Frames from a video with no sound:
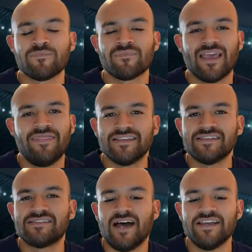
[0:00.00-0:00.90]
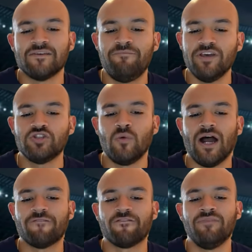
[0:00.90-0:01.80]
I think this line is a bit too
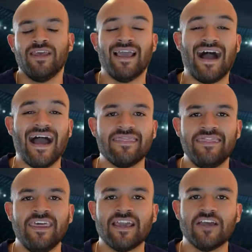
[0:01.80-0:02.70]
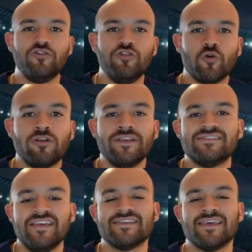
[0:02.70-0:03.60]
high for me. I think the New Orleans
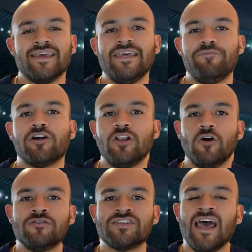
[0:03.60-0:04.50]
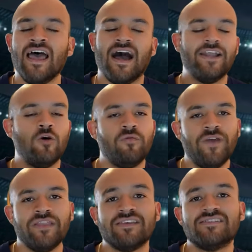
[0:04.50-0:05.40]
Saints can keep it close. I don't
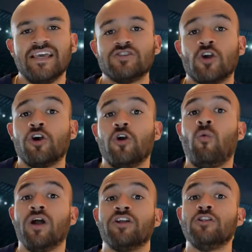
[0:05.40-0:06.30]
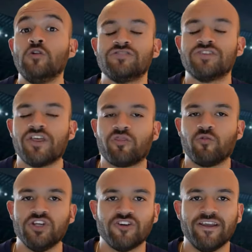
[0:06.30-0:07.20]
think the Saints are going to want to lose
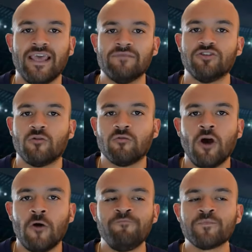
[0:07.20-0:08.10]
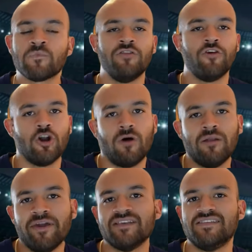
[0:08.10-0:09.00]
three straight games in a row. They're going to want to
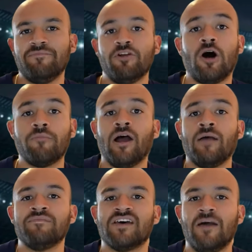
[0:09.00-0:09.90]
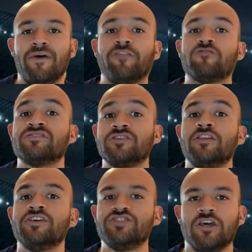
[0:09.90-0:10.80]
make a statement on primetime that they're still
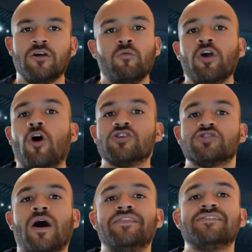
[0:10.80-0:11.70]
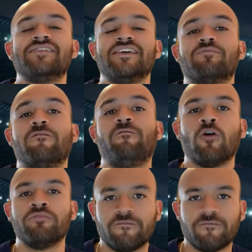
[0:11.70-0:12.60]
legit. We also have the Saints
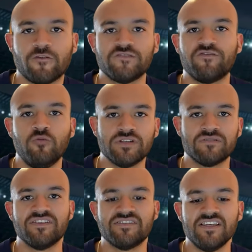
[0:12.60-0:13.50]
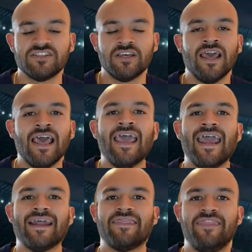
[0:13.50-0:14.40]
performed in the first few weeks of the season,
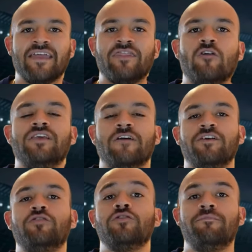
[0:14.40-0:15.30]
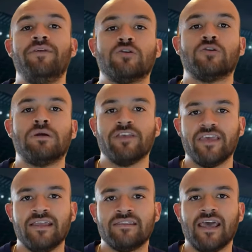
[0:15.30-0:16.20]
and I think they'll definitely do their best to
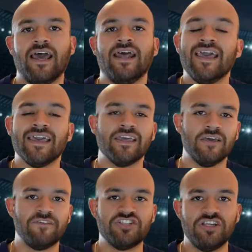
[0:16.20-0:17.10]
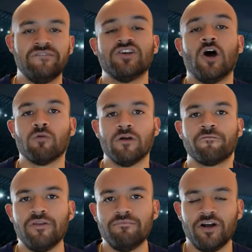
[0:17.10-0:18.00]
replicate that and give the Chiefs a run
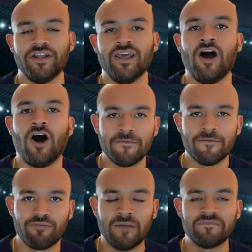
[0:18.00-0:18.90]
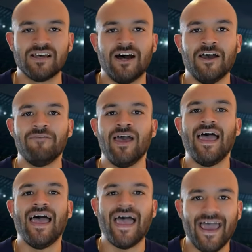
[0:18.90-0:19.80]
for the money on primetime
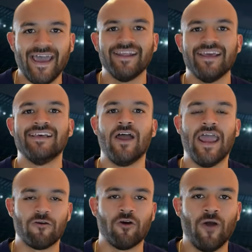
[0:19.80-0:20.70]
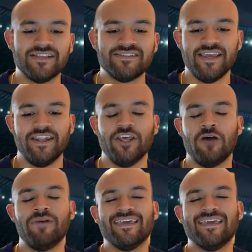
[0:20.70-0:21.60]
at Arrowhead
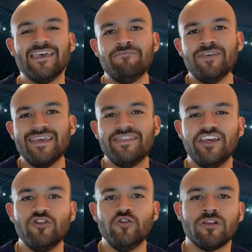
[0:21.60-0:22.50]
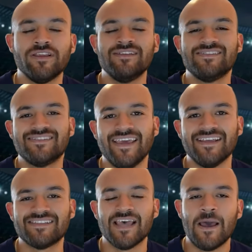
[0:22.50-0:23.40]
Stadium. Give me the New Orleans
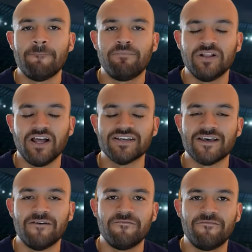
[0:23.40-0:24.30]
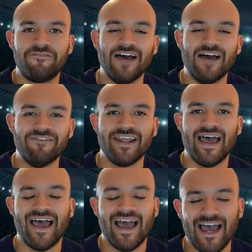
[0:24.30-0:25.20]
Saints
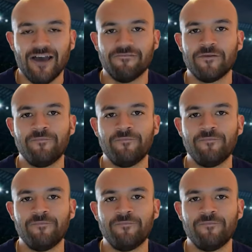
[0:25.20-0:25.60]
+5.5.